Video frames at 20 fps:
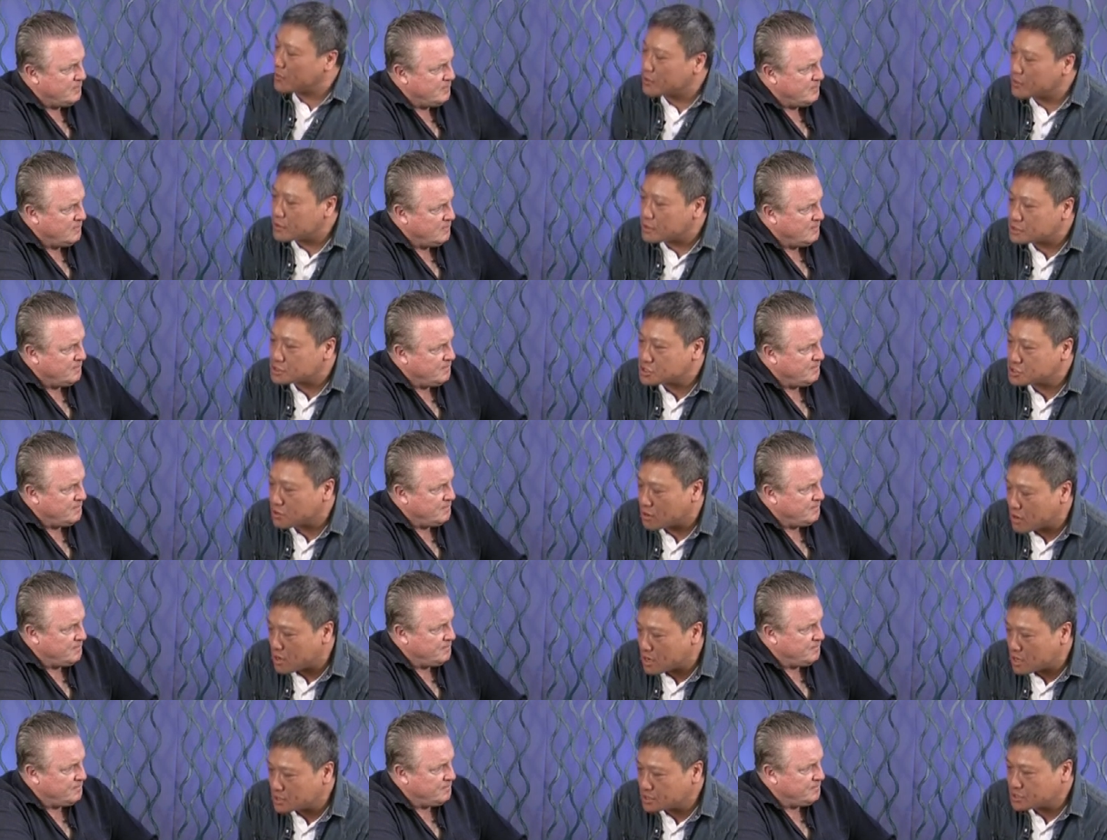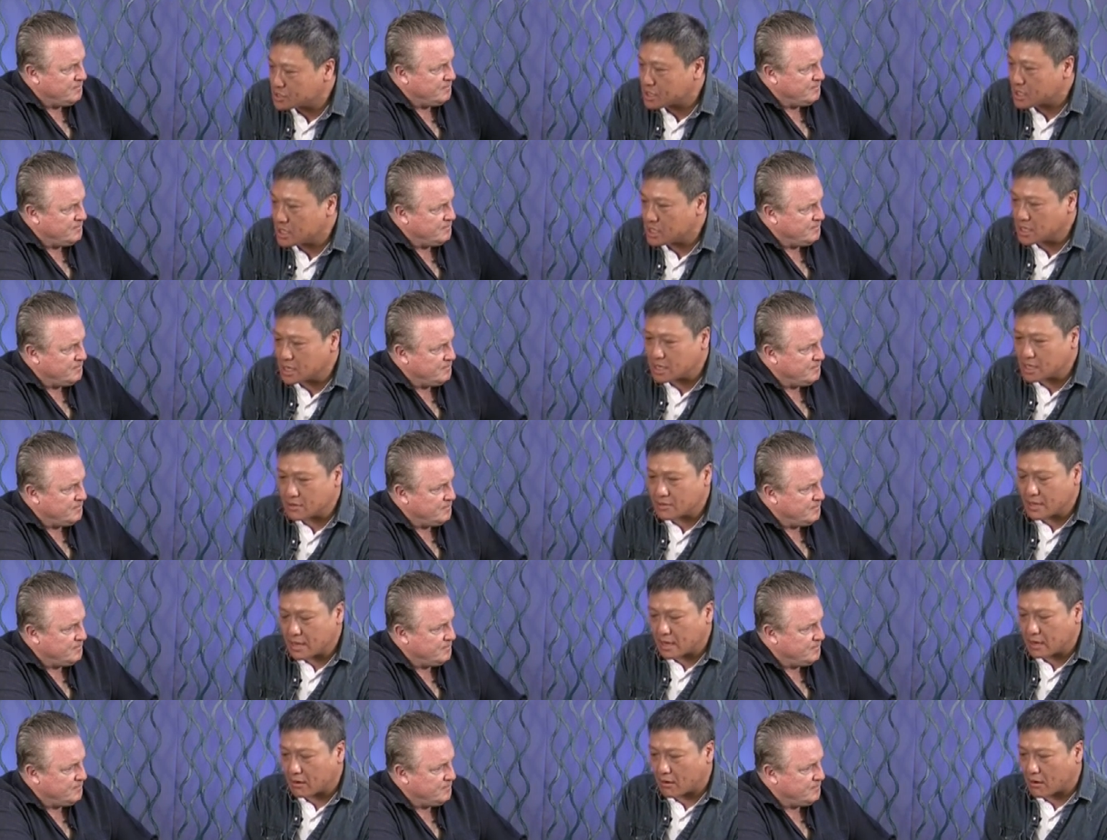Speaker 1: other songs uh,
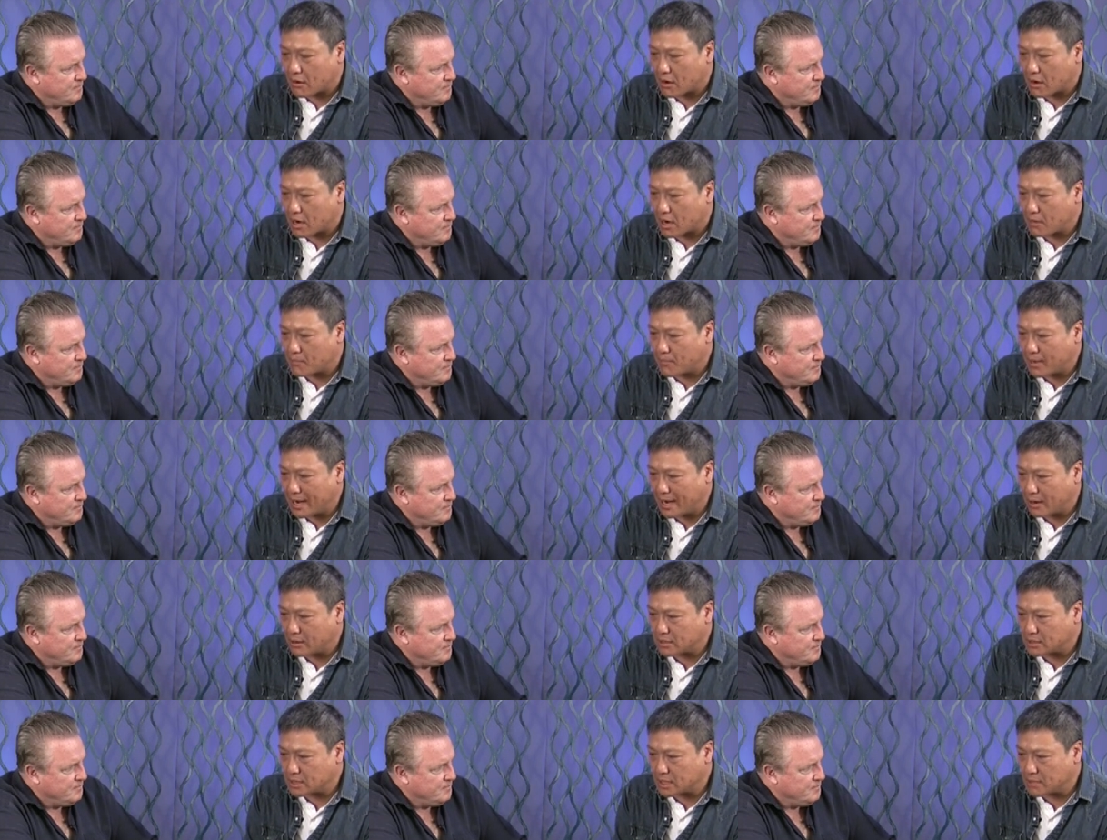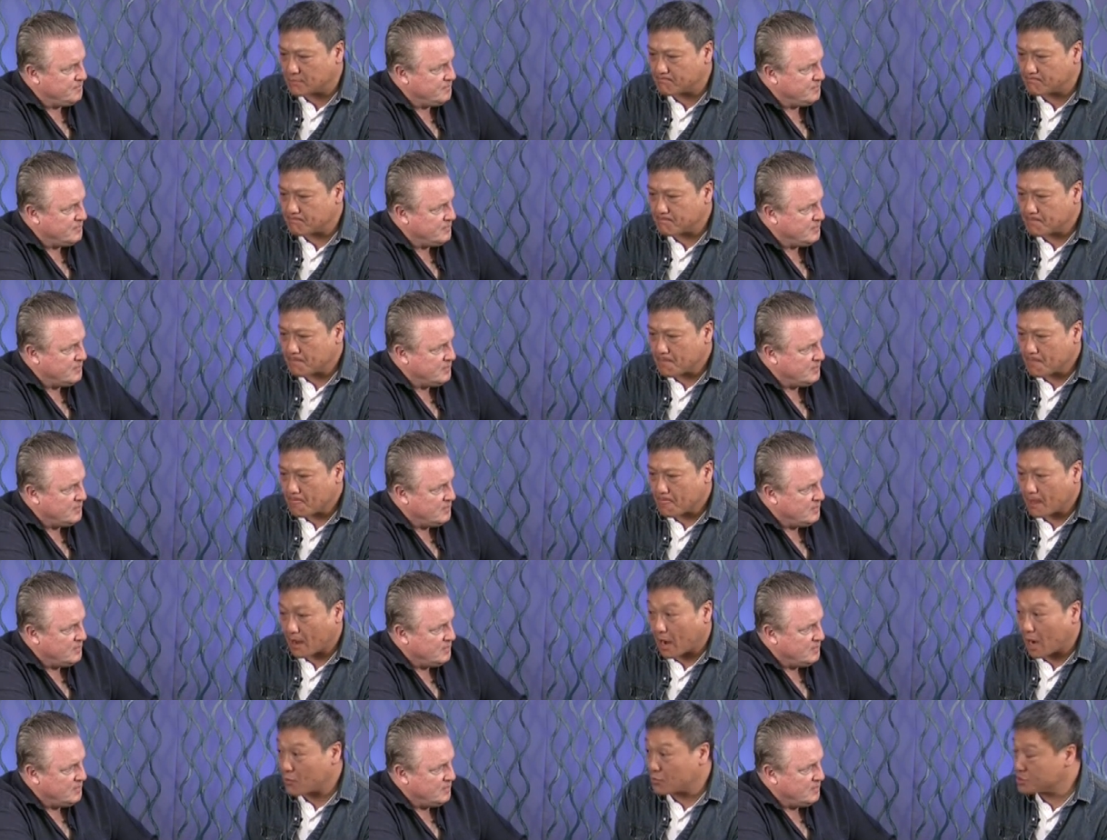that are about um,
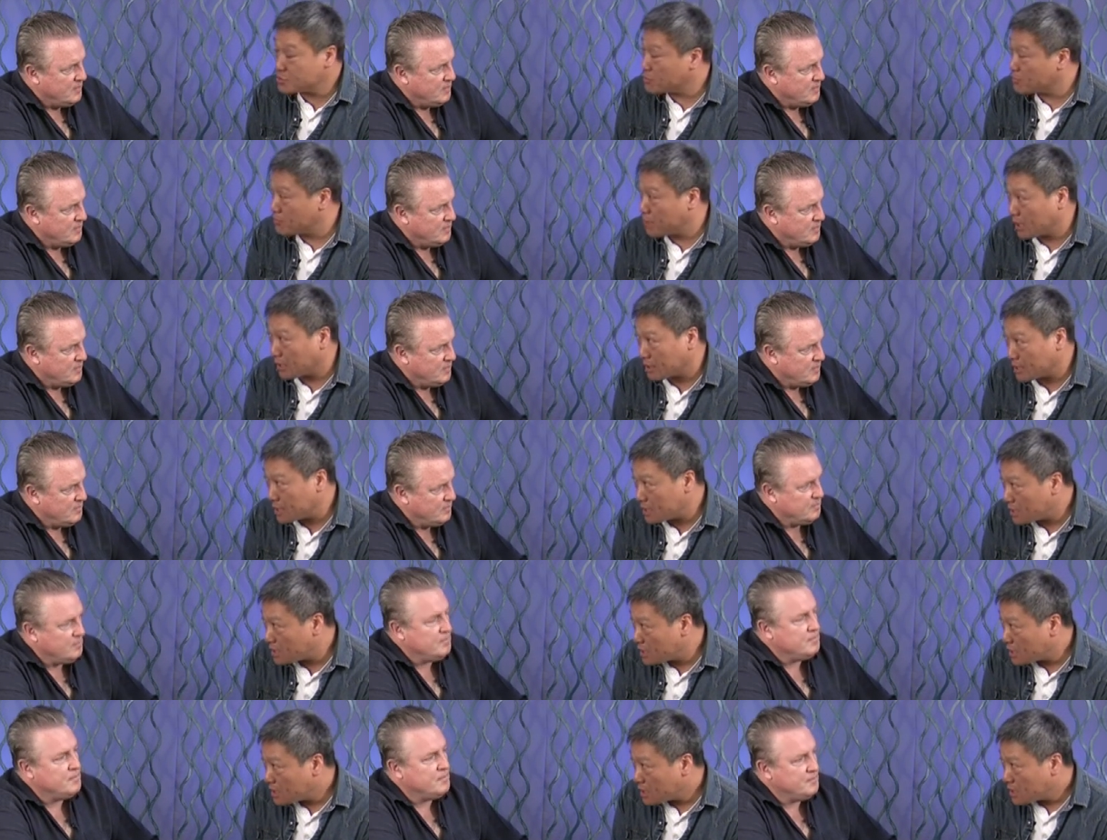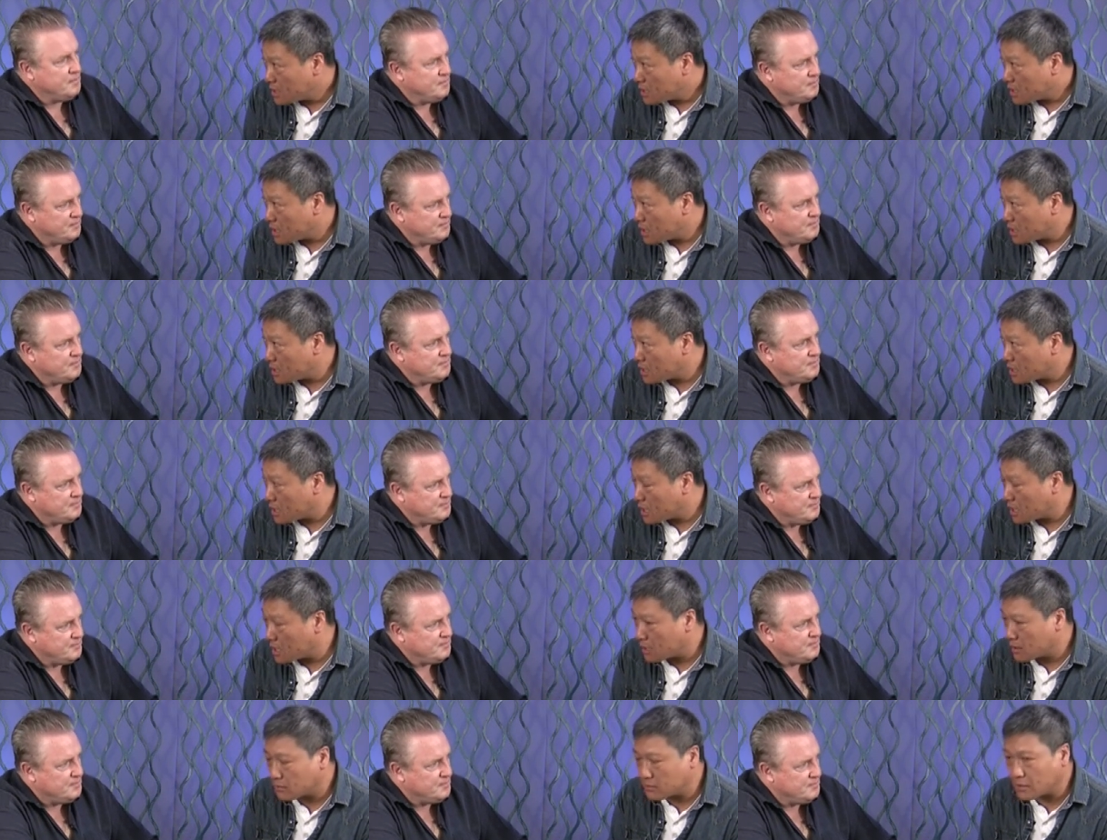Irish rebellion.
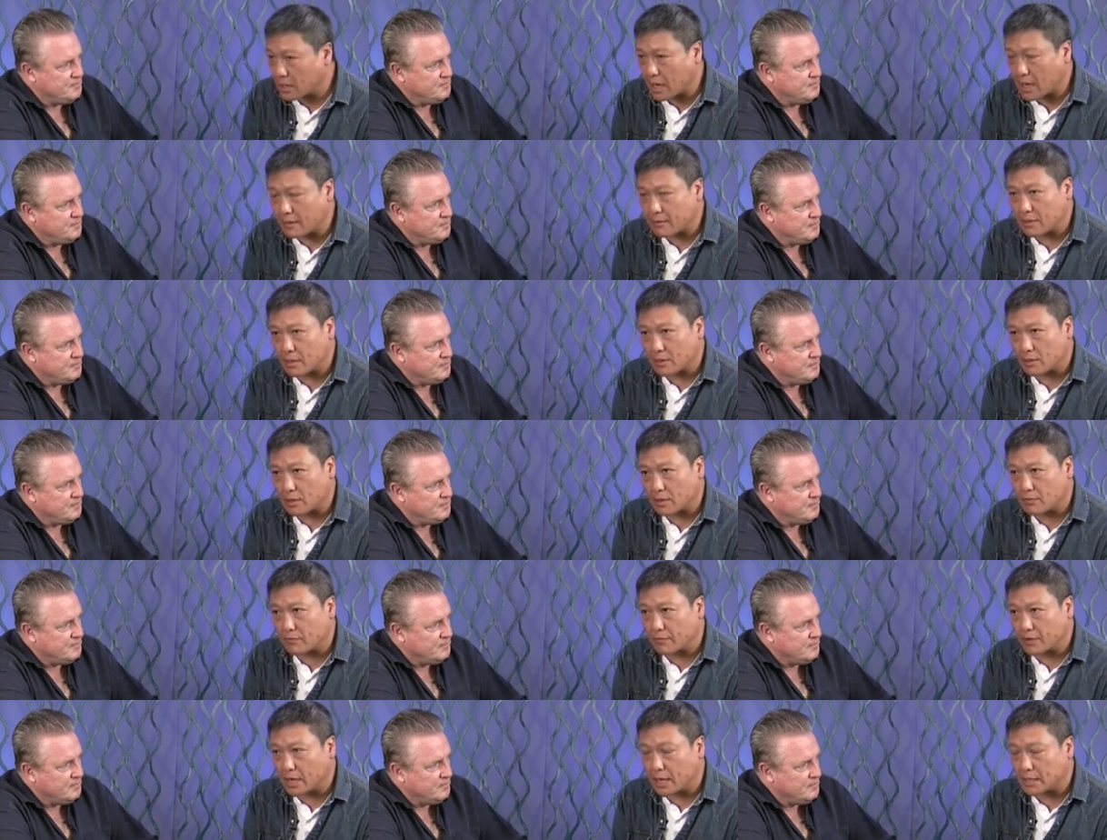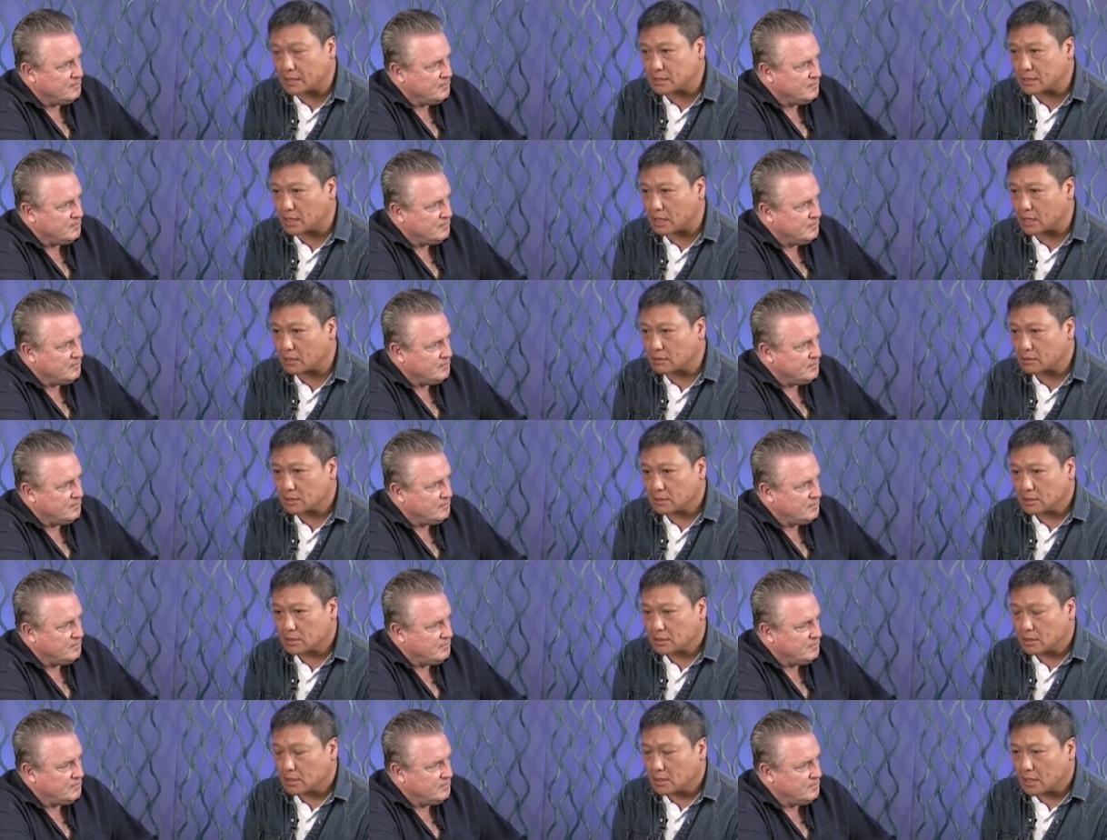Uh, I, you've got uh,
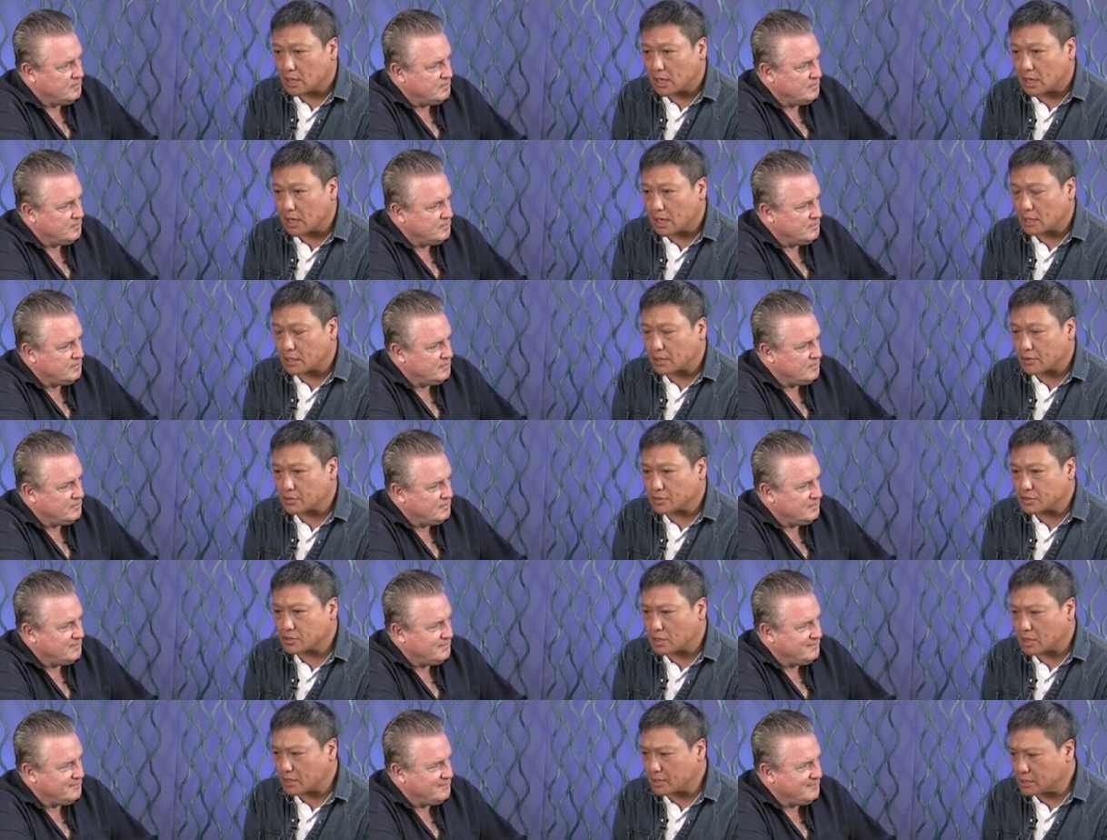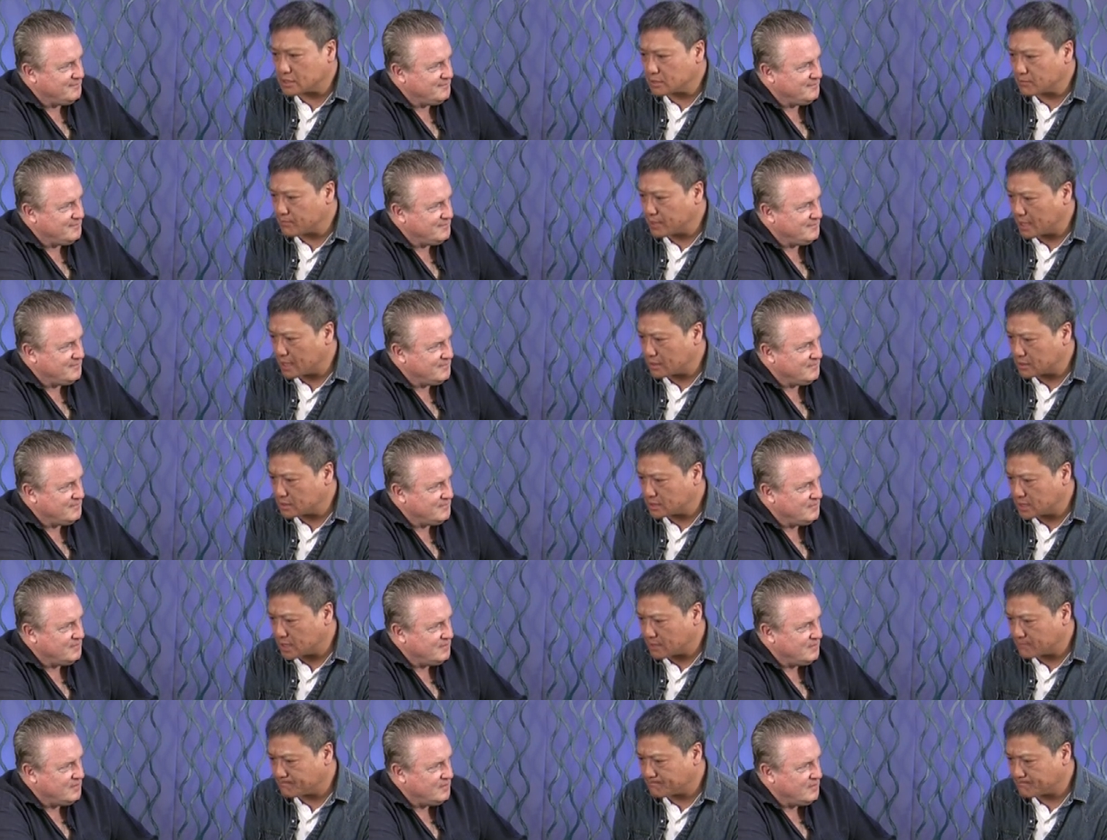another song that's about.
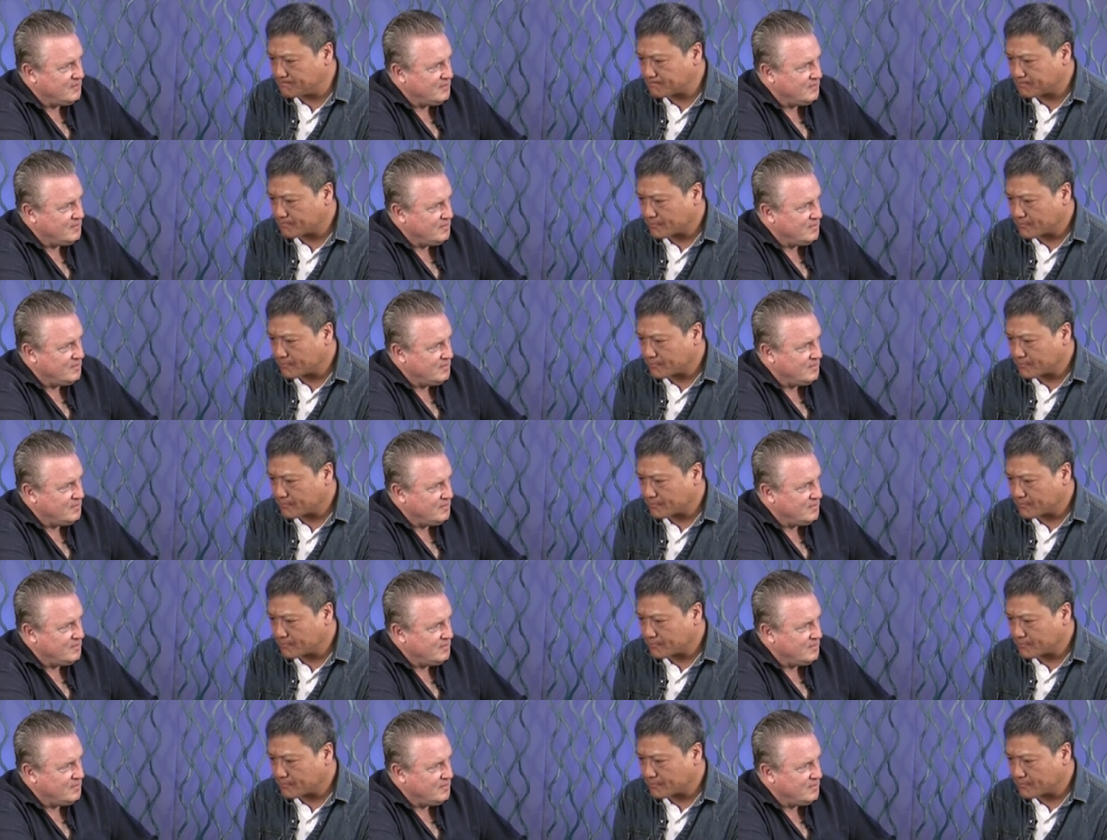Um,